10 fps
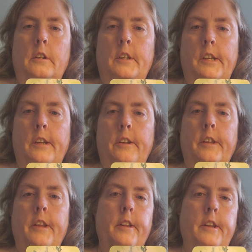
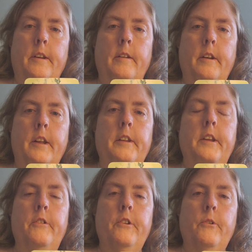to, to
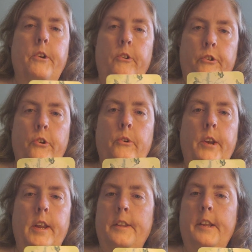continue your
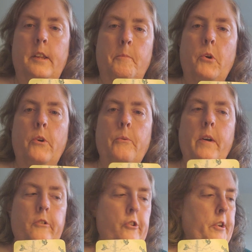journey that Spirit
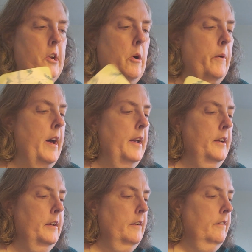wants you to go on.